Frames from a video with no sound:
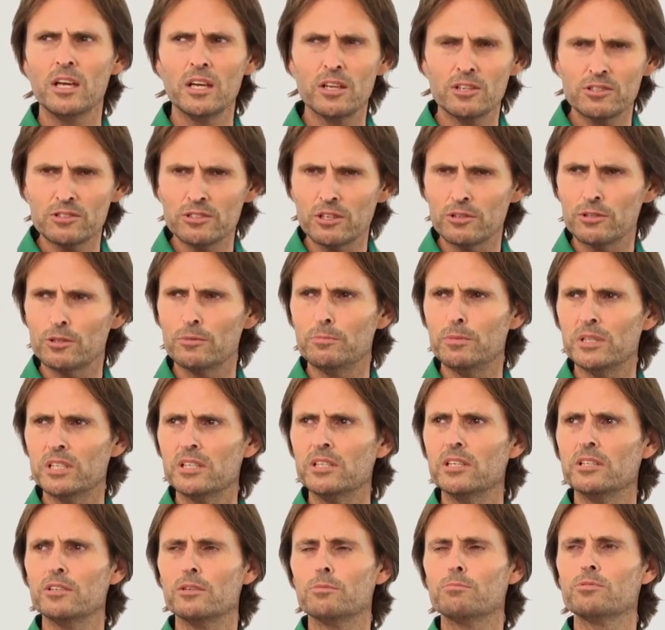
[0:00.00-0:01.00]
So you
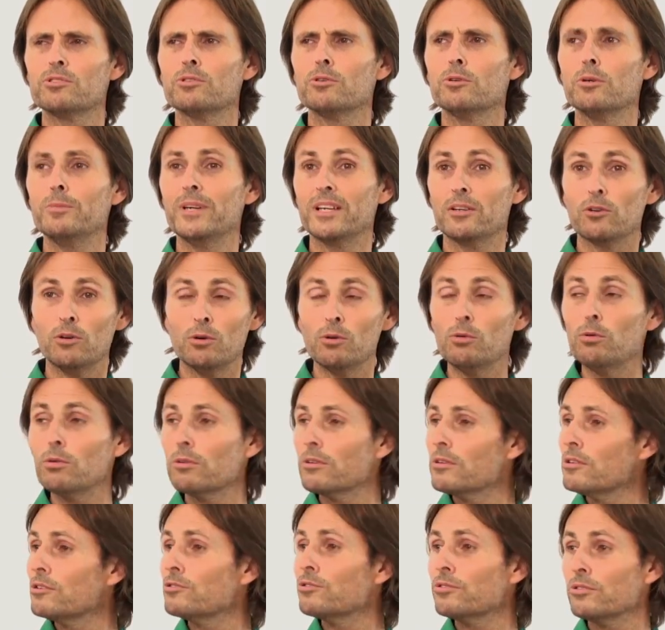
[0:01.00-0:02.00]
begin absorbing all
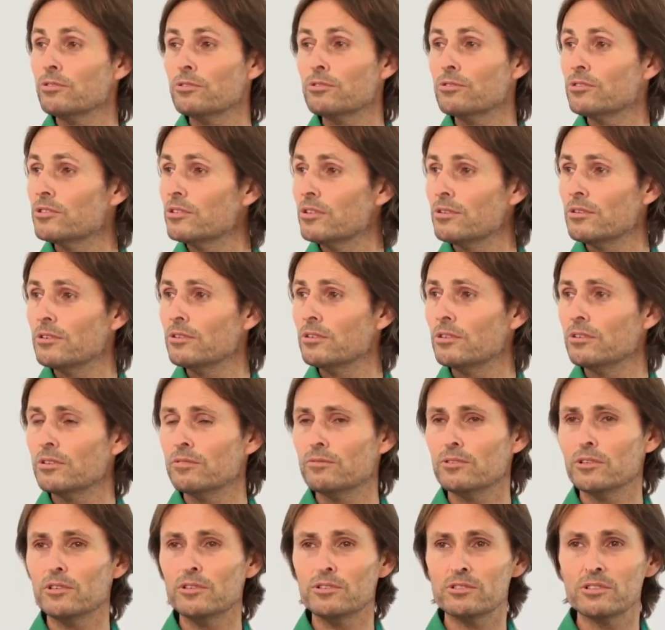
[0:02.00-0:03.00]
of the truths of the
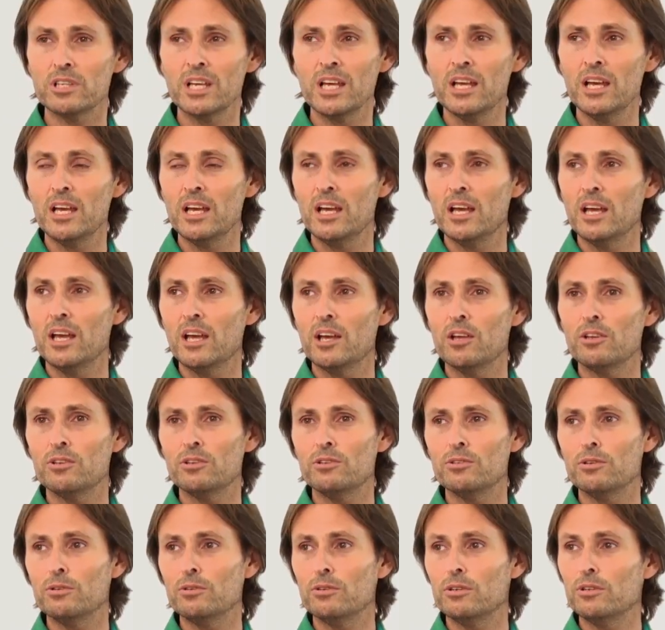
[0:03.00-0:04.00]
universe.
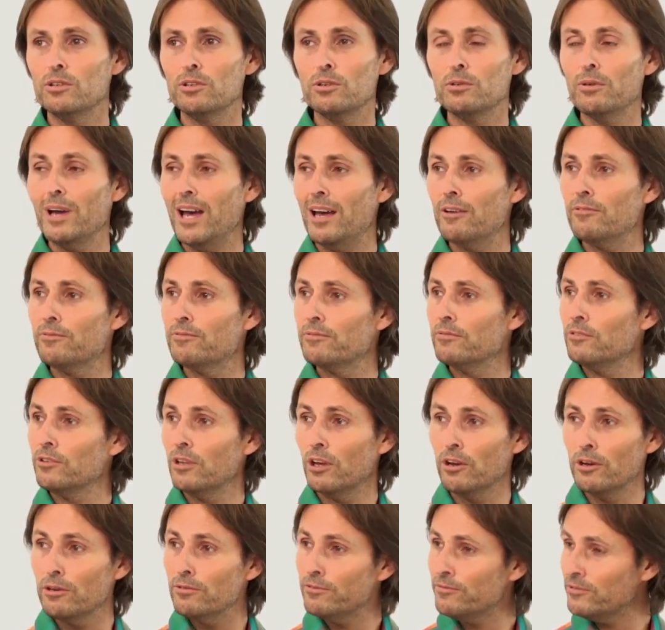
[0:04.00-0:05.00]
You have
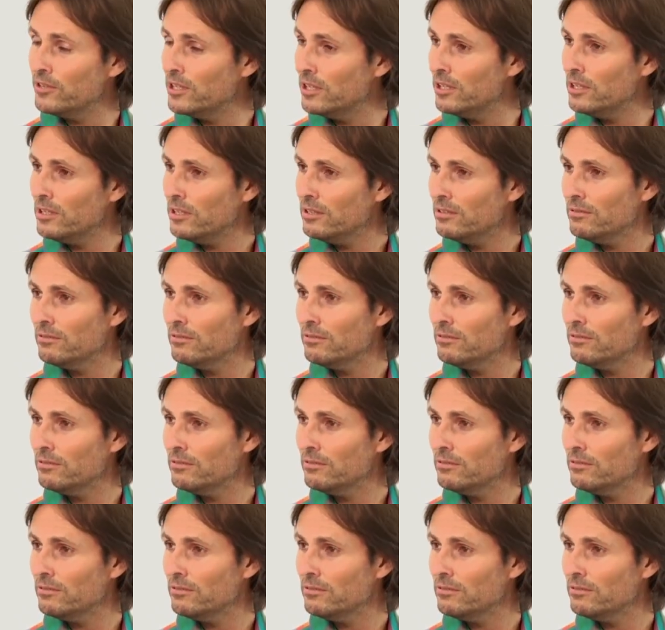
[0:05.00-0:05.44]
no fear.